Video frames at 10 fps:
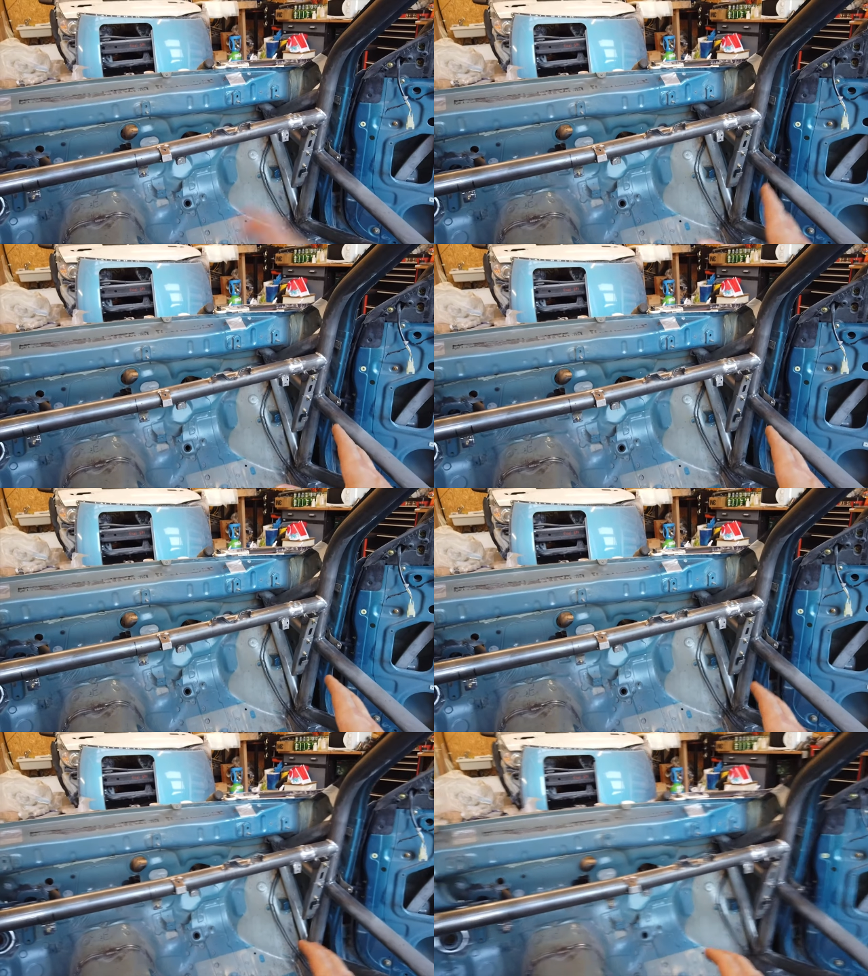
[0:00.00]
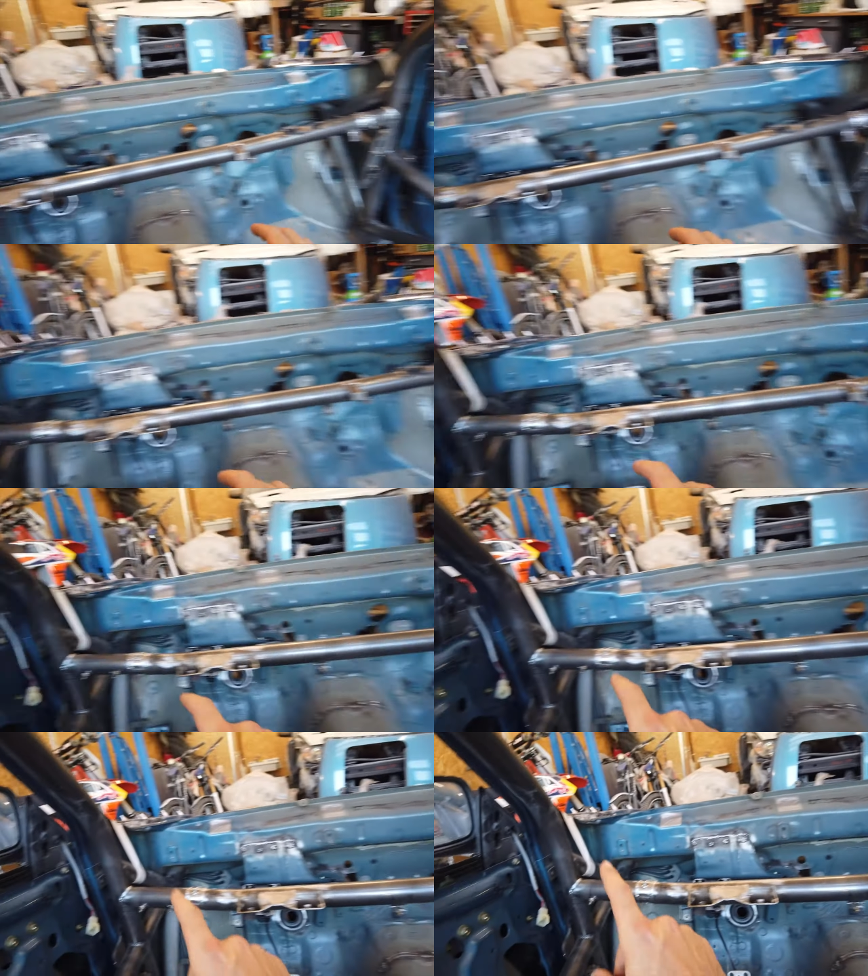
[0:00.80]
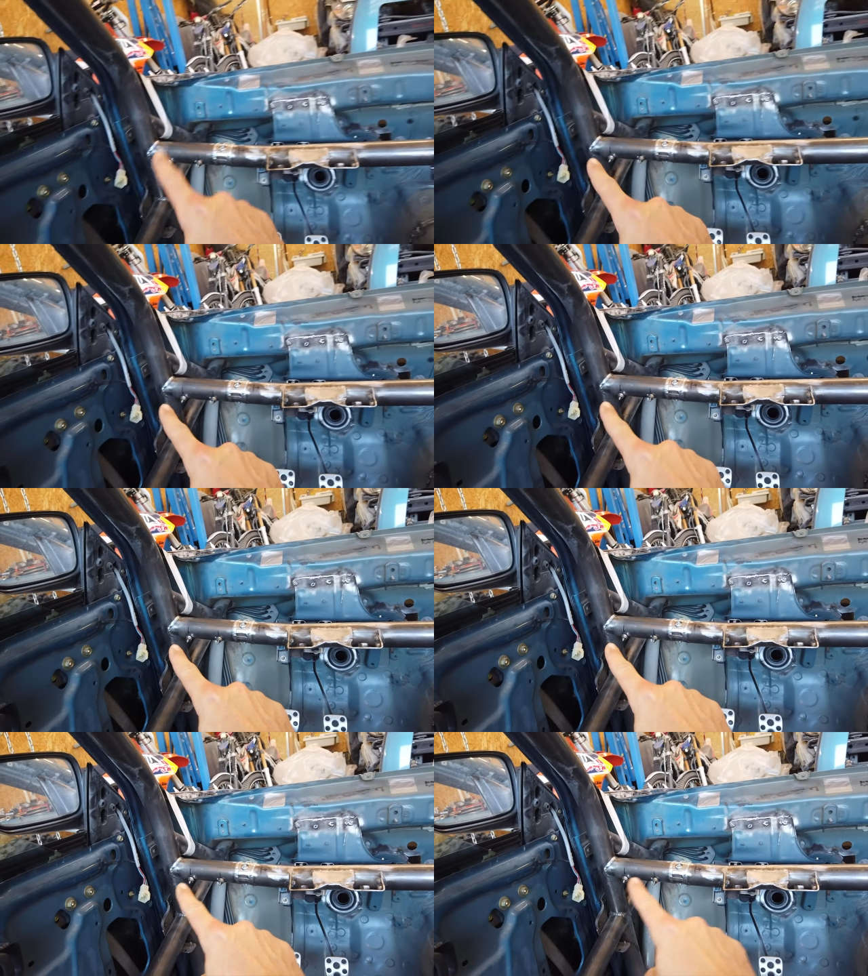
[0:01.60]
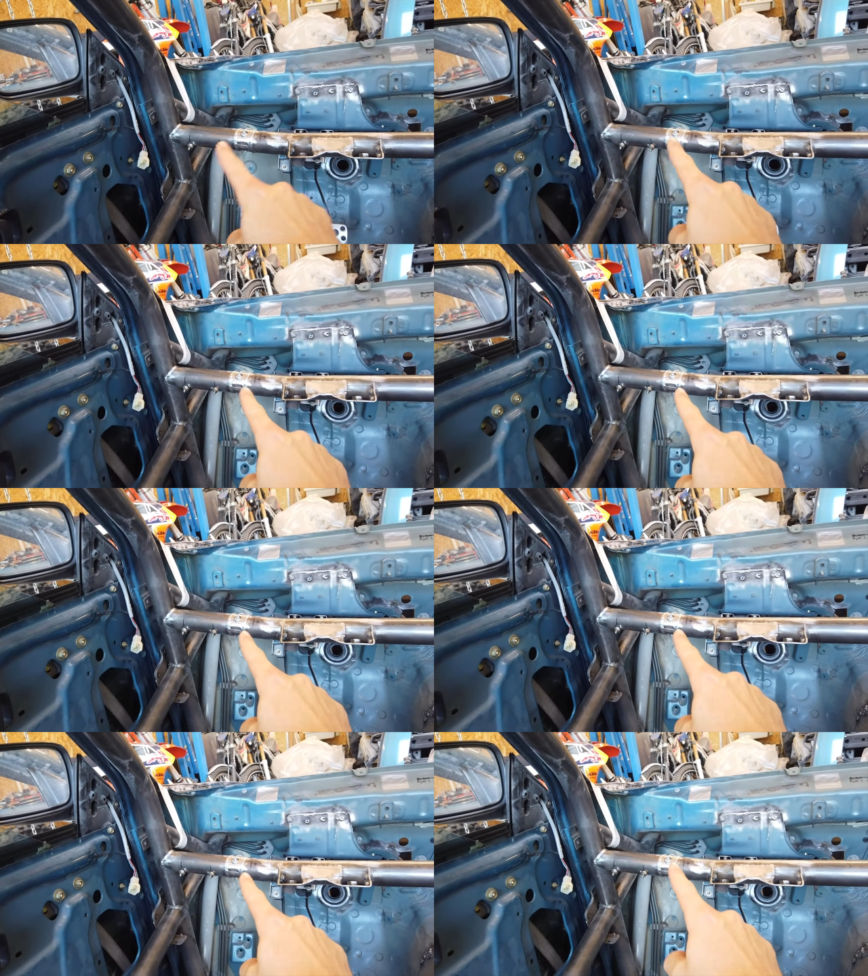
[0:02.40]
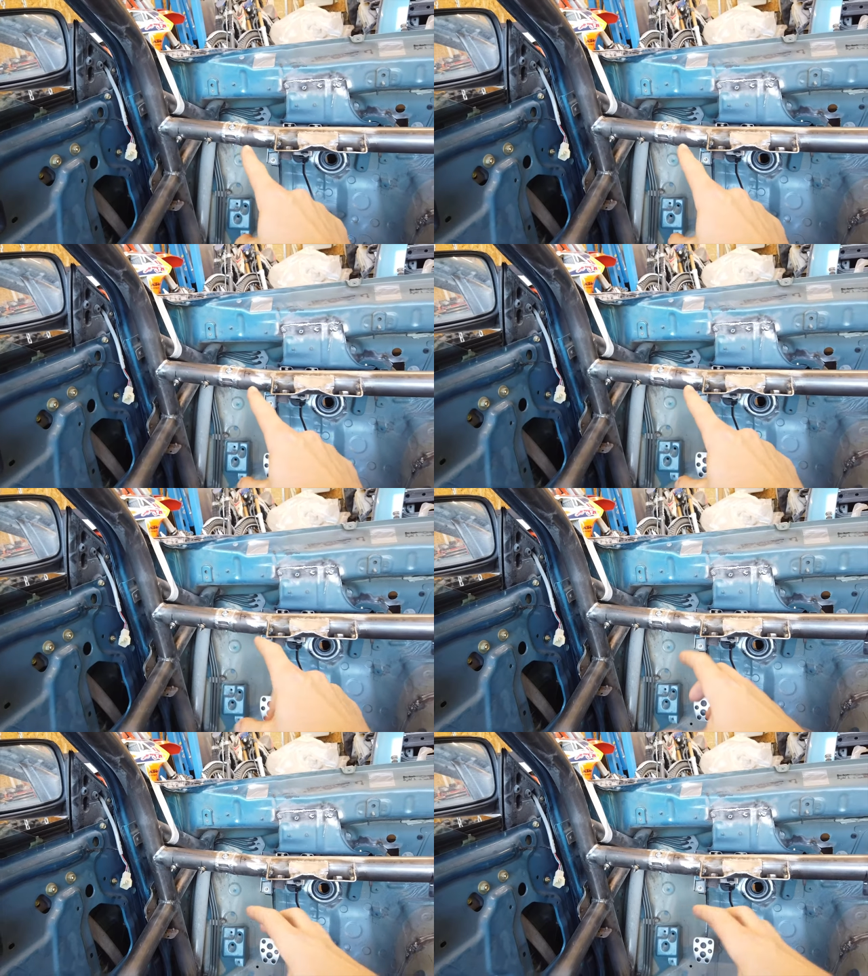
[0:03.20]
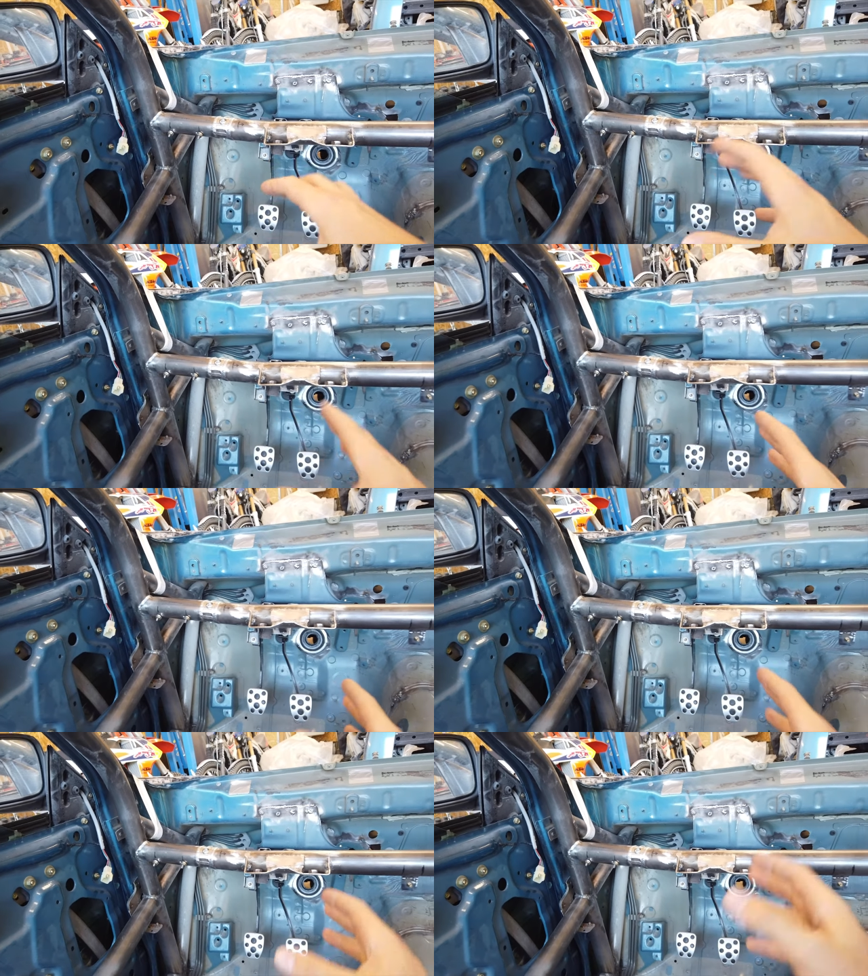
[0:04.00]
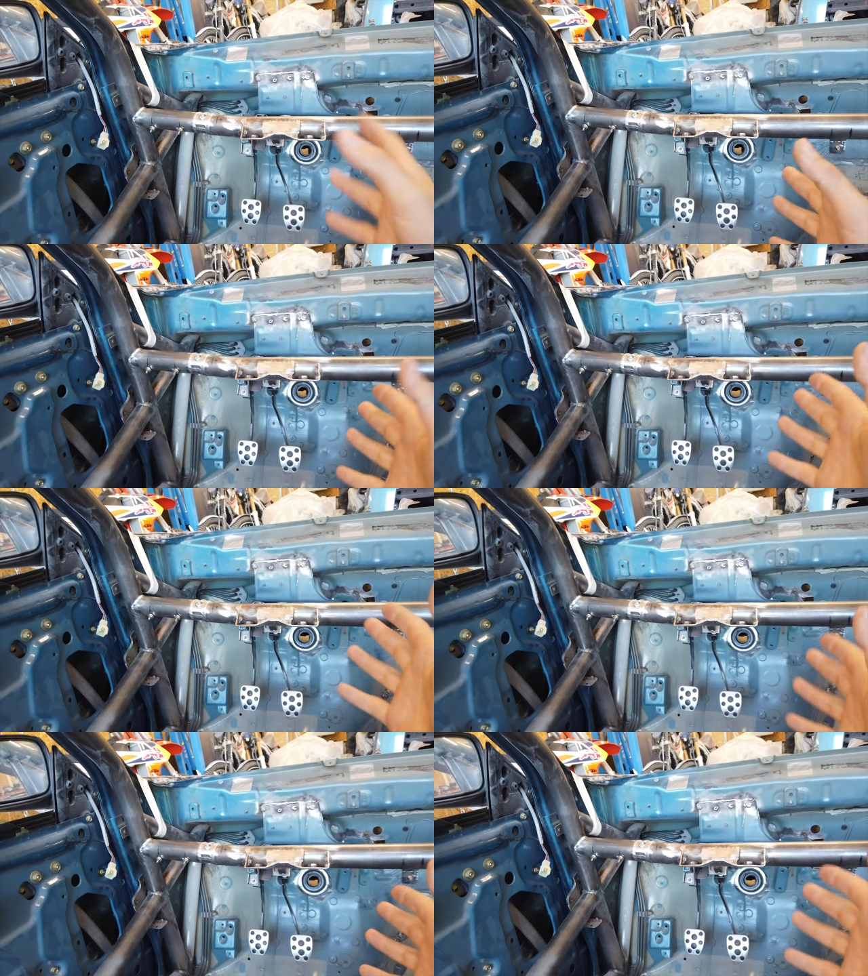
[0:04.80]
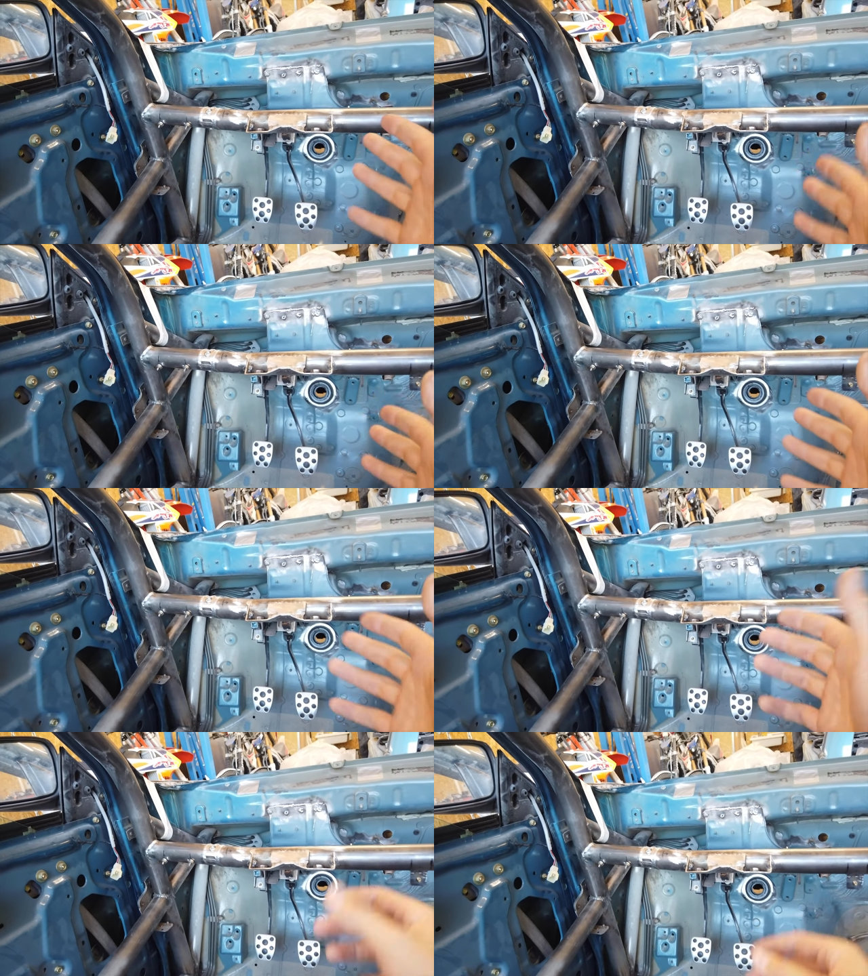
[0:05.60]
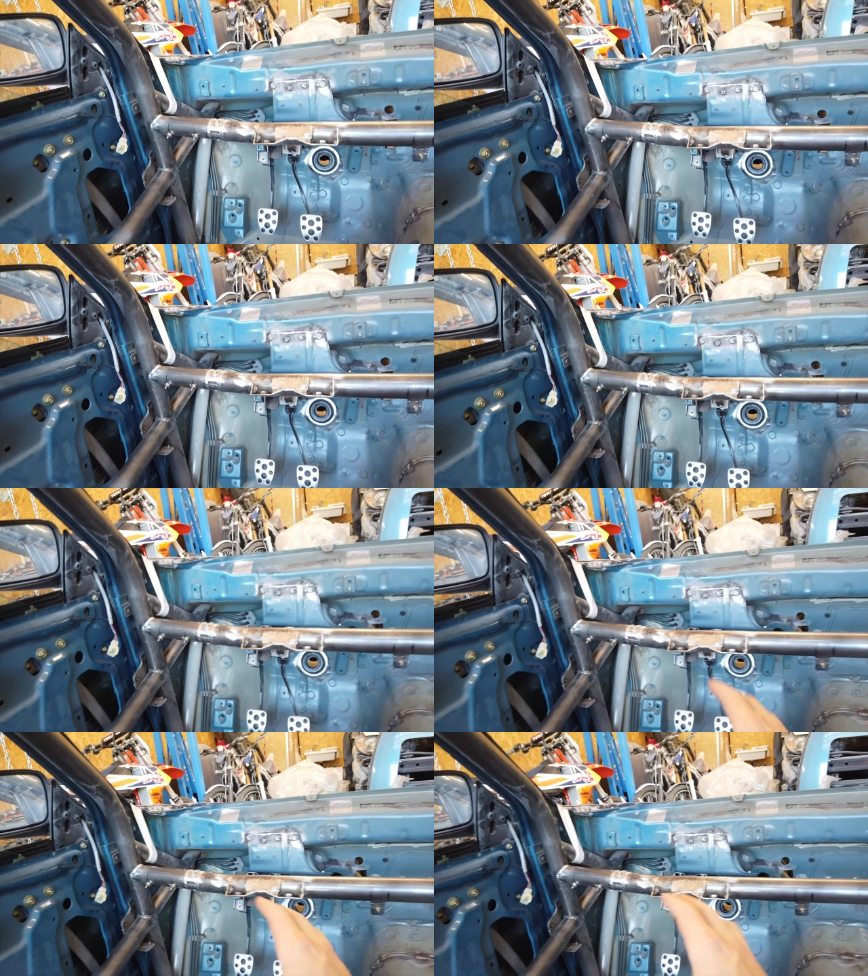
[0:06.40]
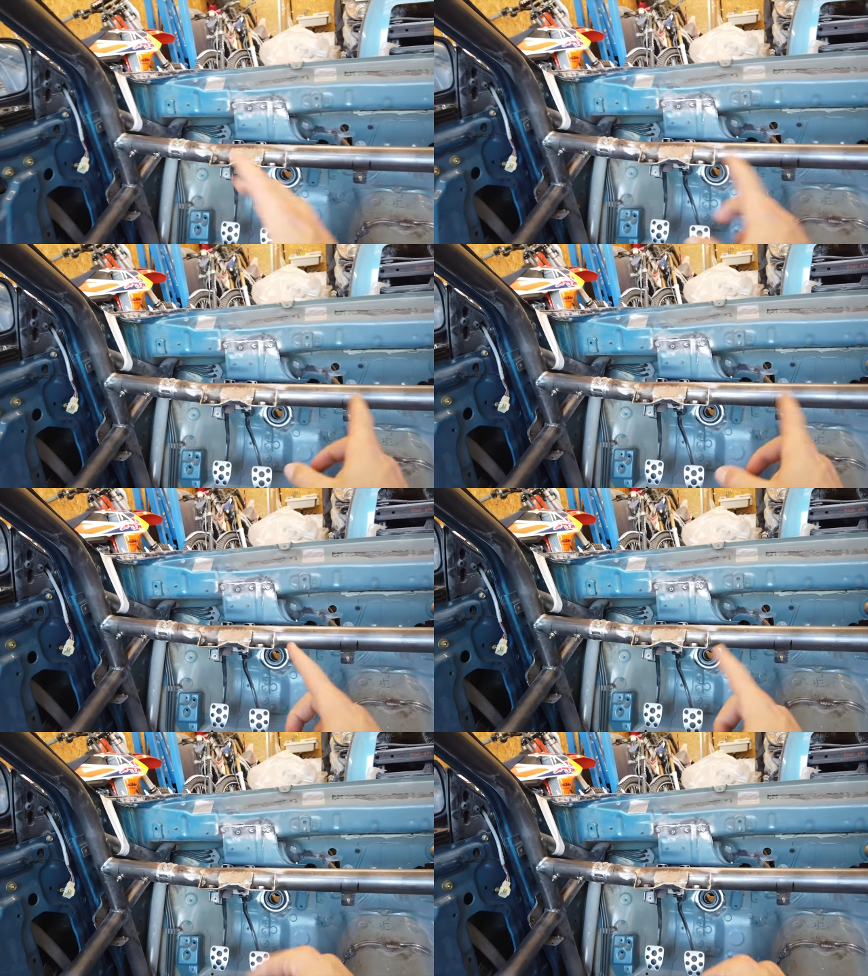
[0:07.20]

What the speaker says: (no speaker visible)